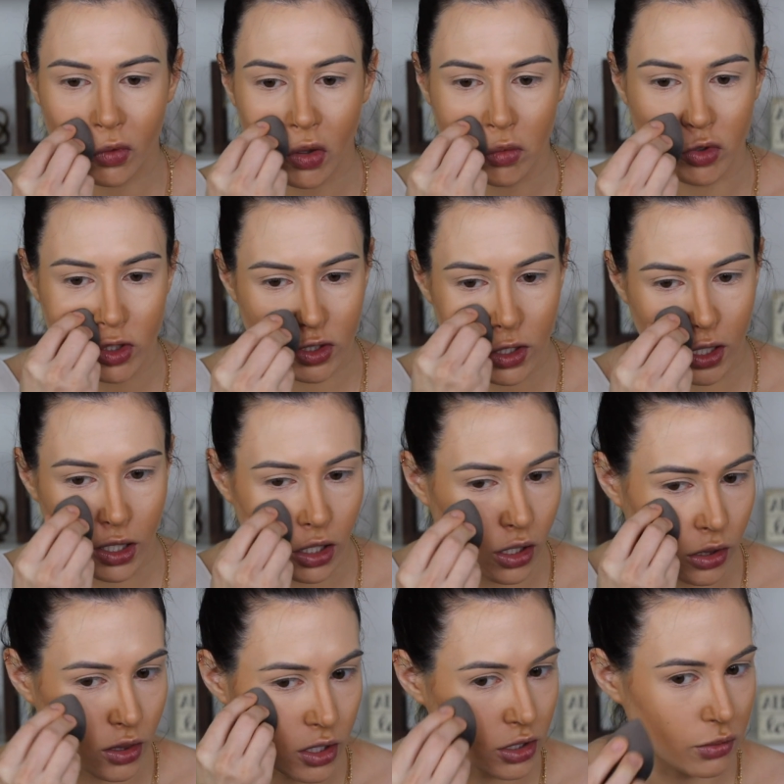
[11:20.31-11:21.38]
I'm just
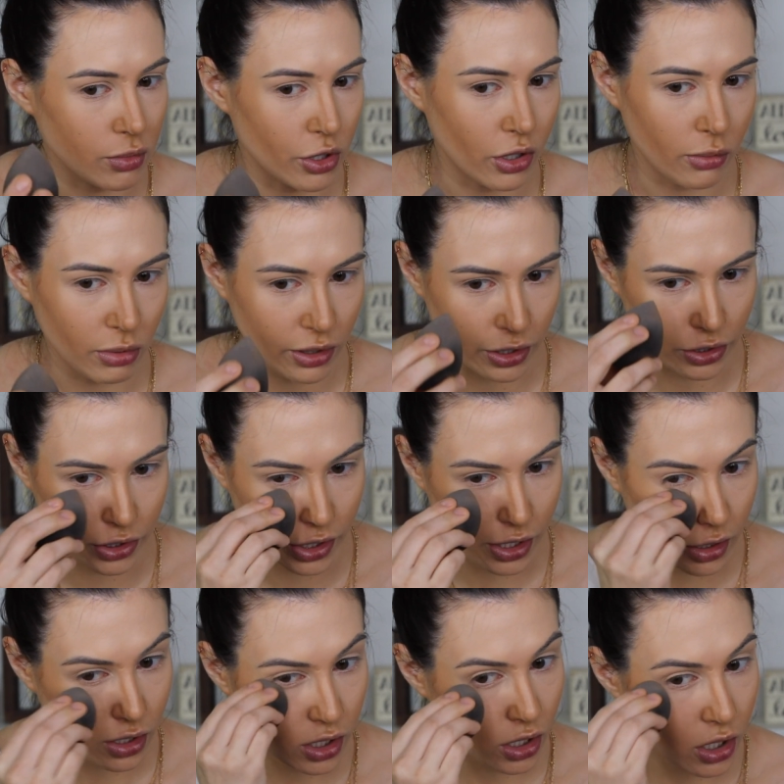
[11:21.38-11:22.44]
taking this beauty blender.